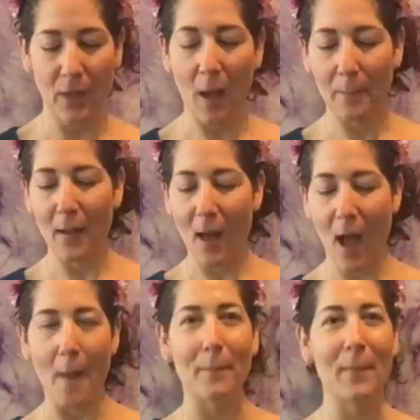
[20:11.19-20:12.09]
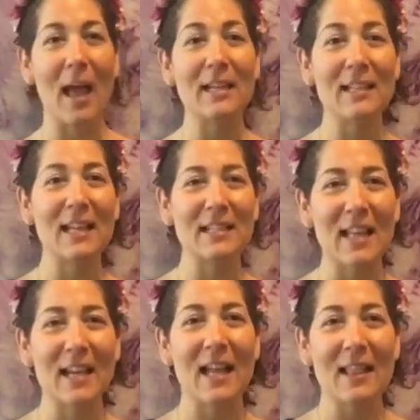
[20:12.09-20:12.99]
hop, hop, and I
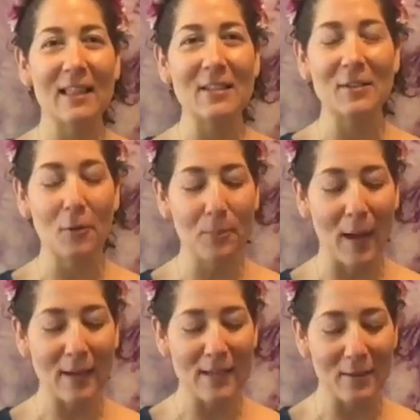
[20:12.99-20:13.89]
said, little bunny,